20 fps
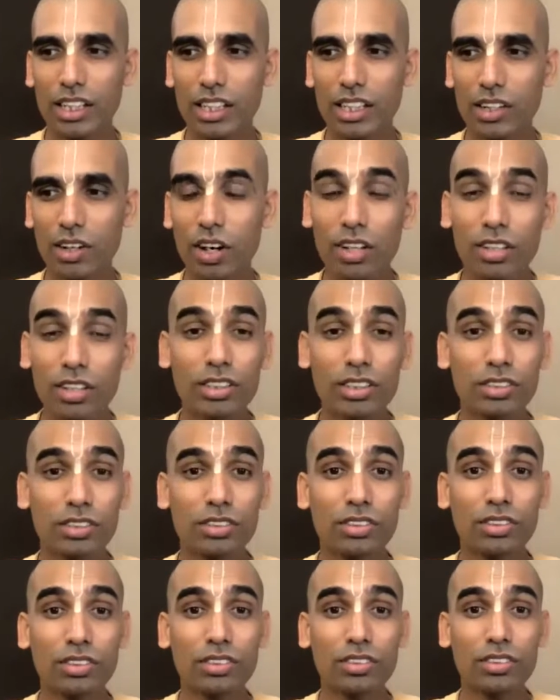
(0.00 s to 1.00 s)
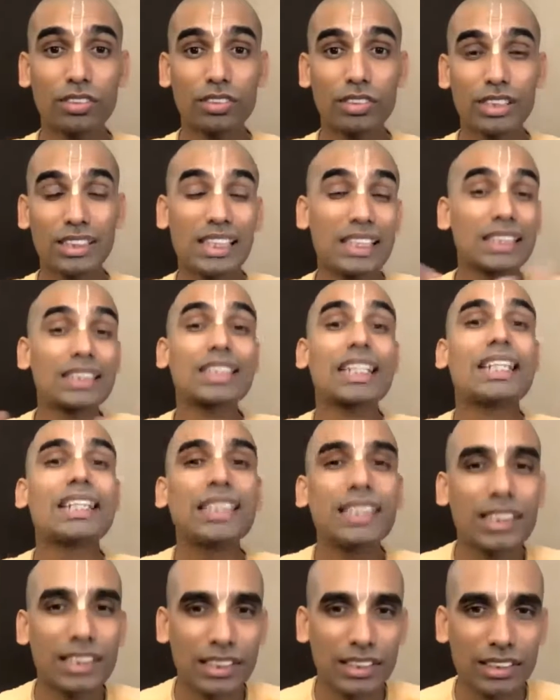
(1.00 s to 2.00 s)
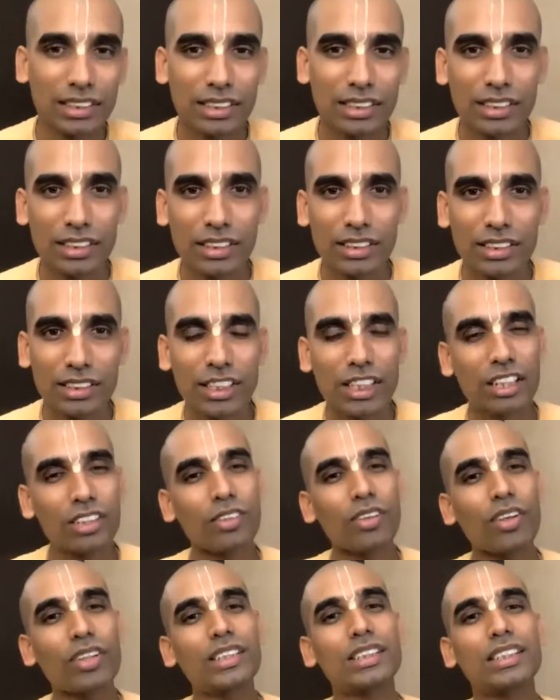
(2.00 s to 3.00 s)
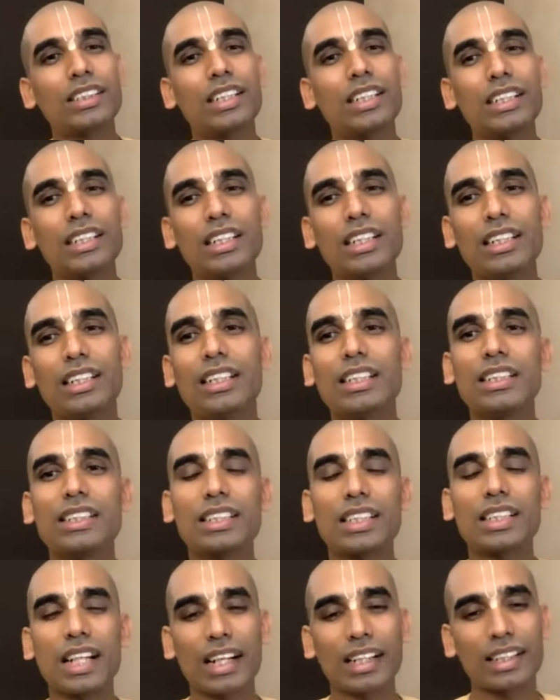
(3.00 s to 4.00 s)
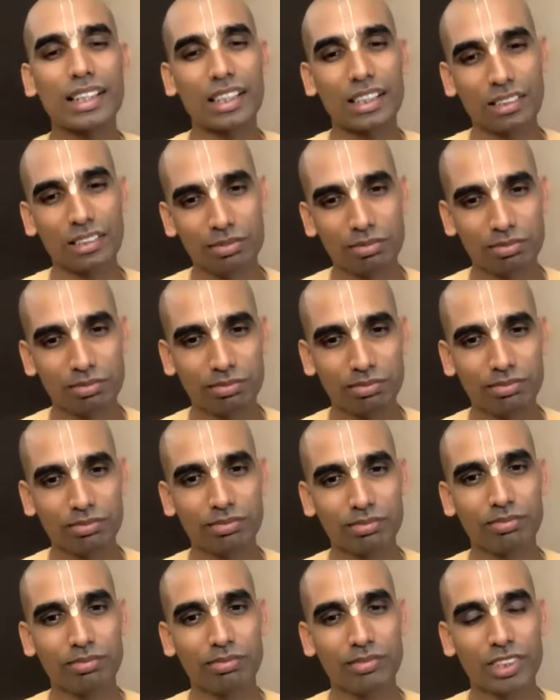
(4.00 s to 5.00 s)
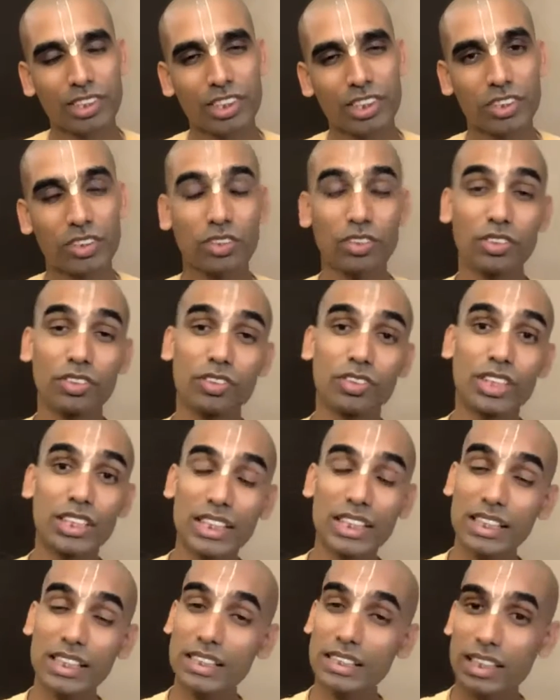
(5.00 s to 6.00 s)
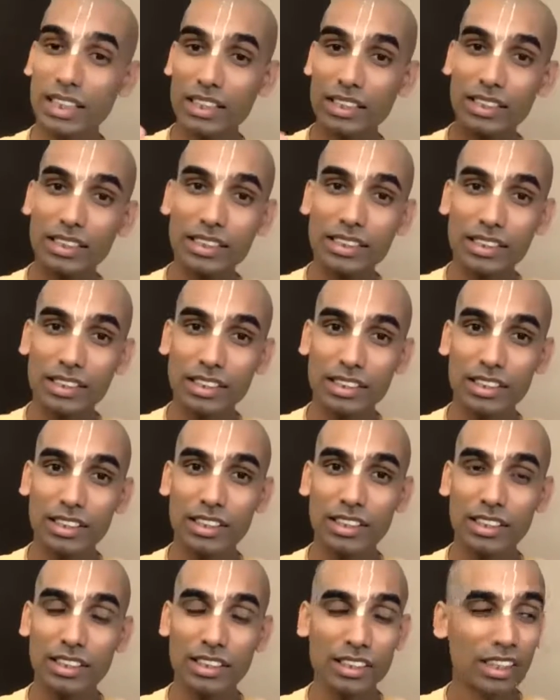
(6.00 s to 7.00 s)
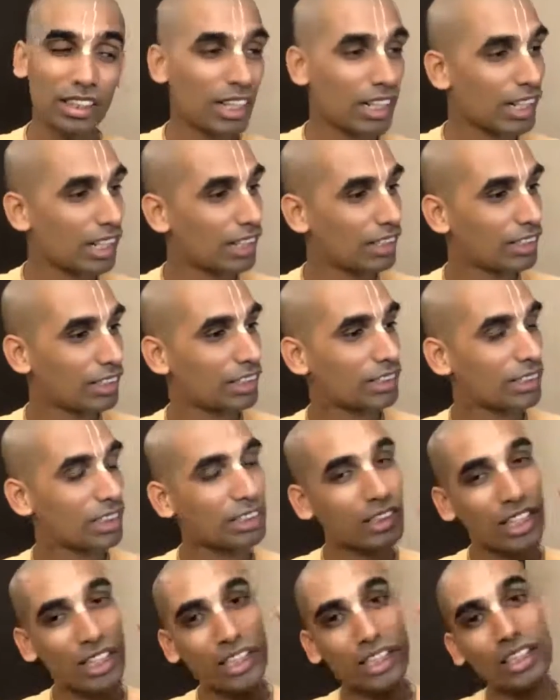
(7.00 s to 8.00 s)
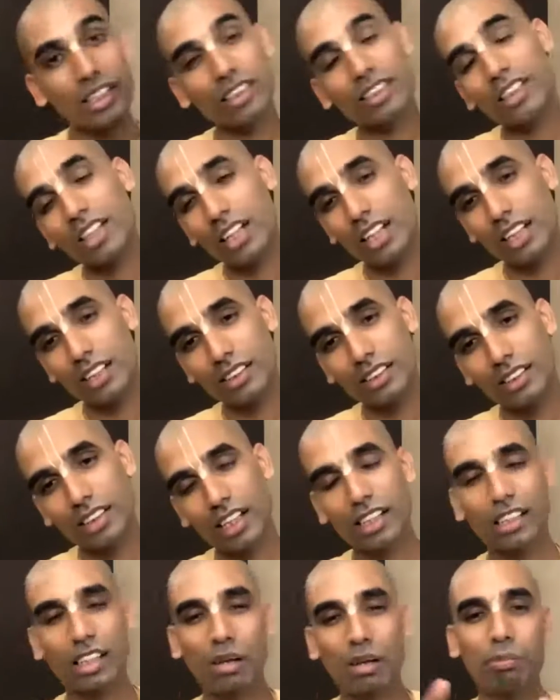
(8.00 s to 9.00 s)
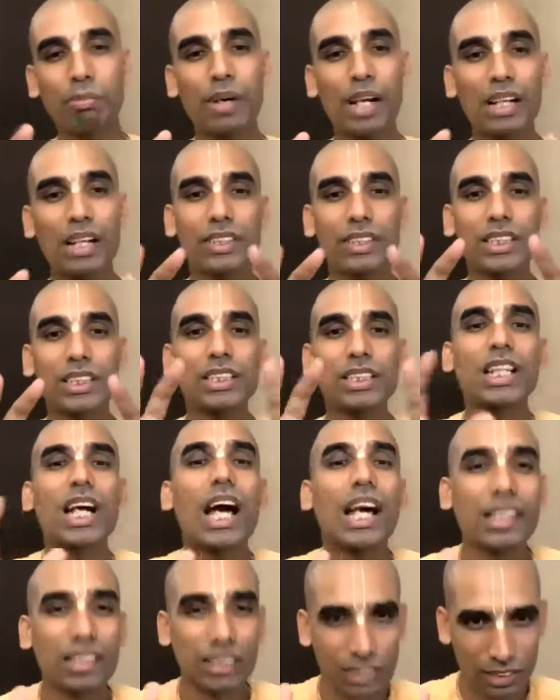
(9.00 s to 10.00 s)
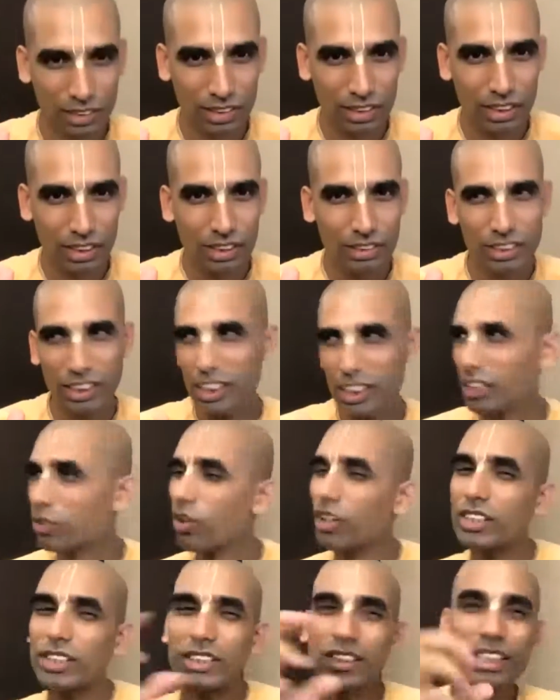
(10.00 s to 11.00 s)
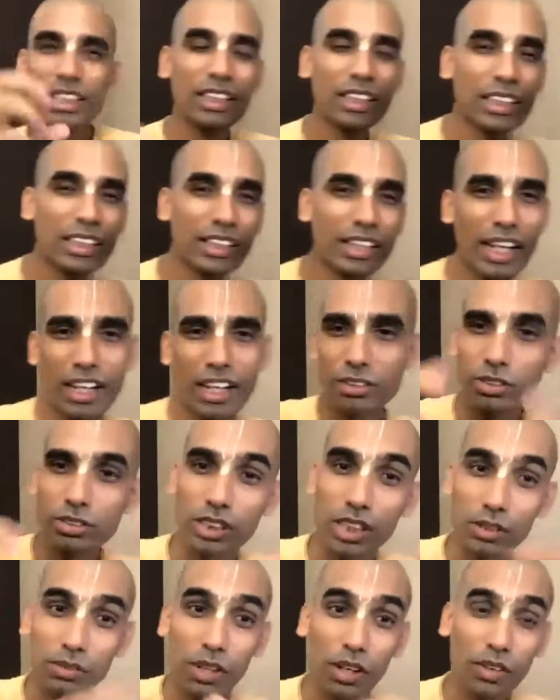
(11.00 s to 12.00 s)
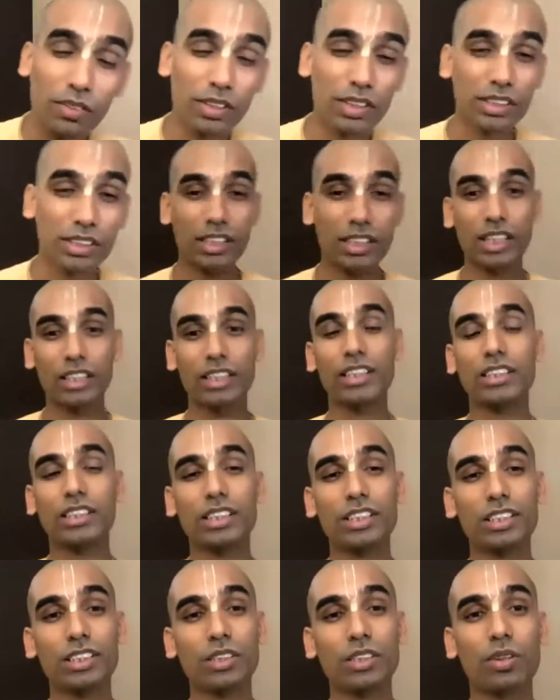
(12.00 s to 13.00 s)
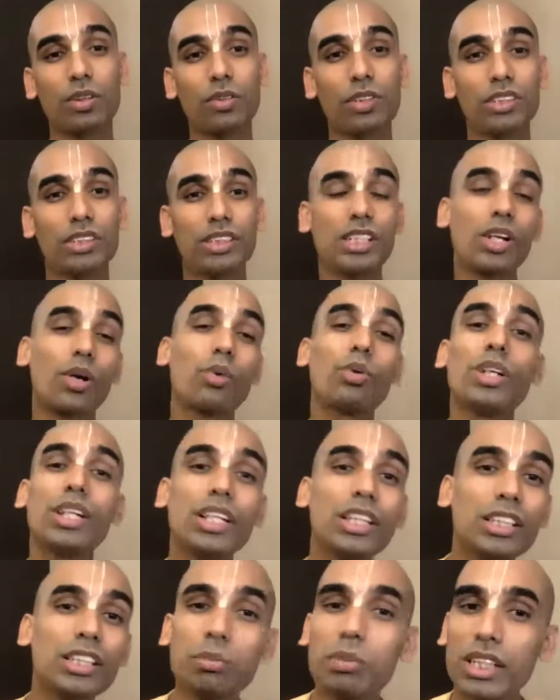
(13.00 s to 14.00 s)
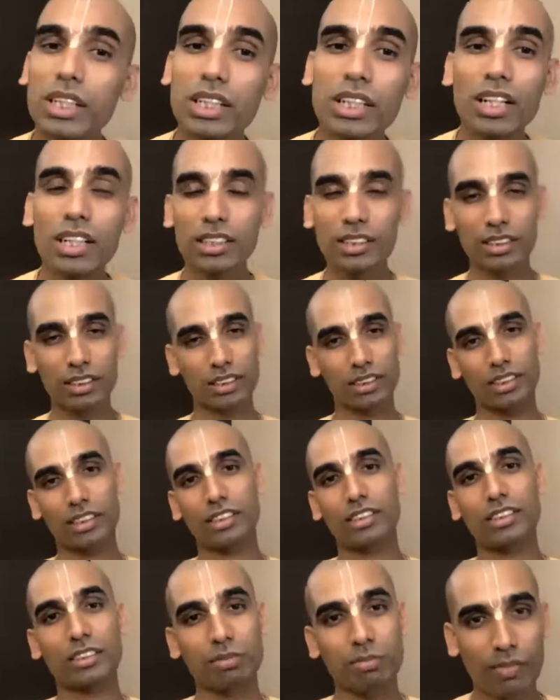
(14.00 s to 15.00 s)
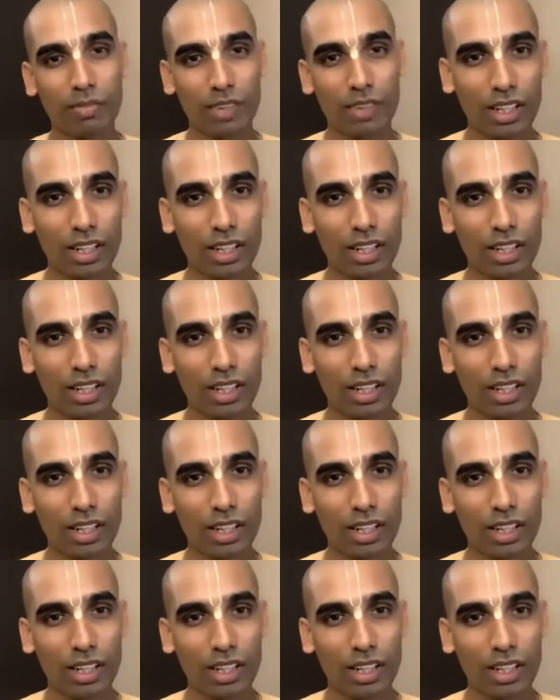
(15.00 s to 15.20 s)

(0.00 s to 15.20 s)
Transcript: also the six senses that are constantly distracted. So the six senses and the six anarthas are compared with sharks that are constantly trying to devour the conditioned soul who is drowning in the material existence.